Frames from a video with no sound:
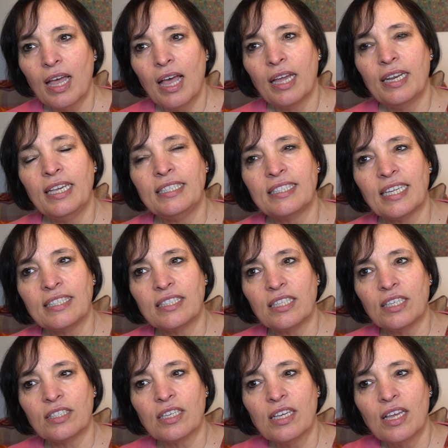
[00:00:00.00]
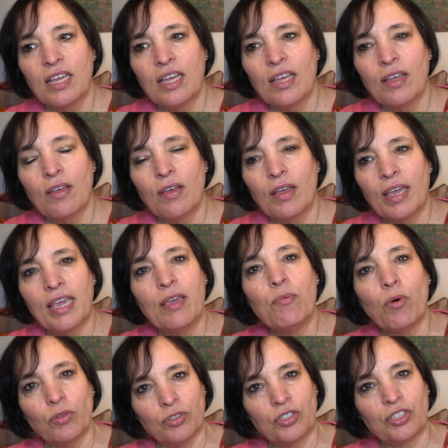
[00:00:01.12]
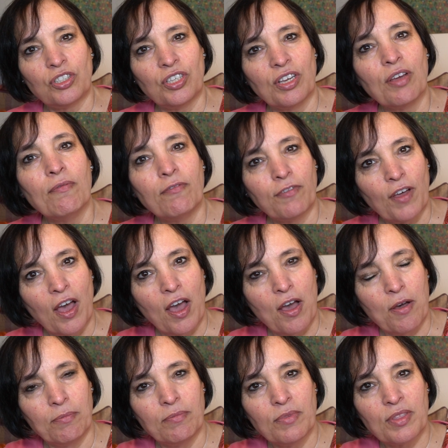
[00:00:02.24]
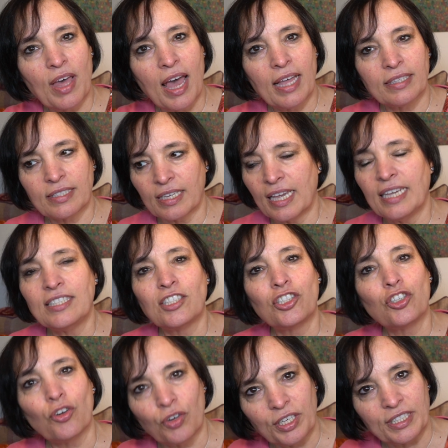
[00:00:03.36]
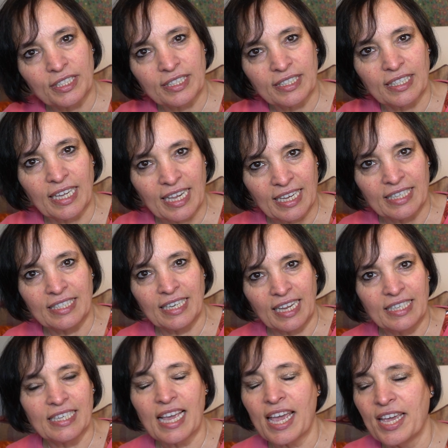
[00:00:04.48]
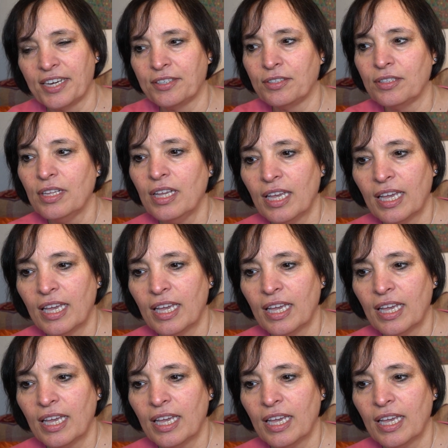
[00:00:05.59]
And he says that he wants to confirm that his choice in Gail